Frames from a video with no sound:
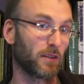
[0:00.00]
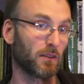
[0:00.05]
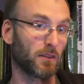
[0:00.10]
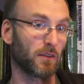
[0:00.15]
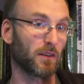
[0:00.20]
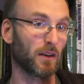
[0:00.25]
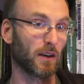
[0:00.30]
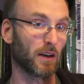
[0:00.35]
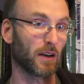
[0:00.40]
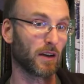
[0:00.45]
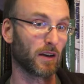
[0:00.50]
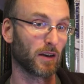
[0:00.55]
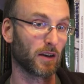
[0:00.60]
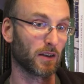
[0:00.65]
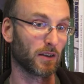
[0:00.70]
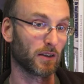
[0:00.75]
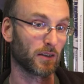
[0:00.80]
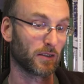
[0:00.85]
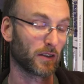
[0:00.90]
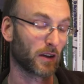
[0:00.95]

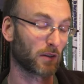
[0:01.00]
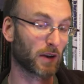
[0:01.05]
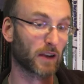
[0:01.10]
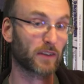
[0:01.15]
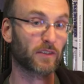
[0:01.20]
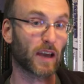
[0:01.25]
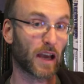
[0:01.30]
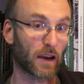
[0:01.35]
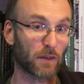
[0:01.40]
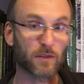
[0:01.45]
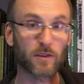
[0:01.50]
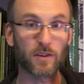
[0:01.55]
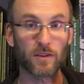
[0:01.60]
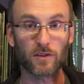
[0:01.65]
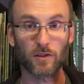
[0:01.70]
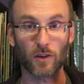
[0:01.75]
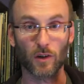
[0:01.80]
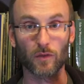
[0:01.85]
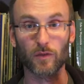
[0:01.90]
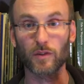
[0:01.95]

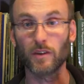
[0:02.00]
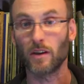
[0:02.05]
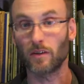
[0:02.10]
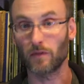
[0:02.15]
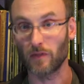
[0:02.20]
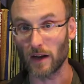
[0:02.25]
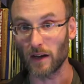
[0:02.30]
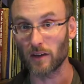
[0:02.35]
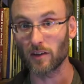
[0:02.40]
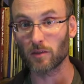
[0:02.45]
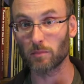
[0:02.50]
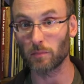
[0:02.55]
evidence of the events,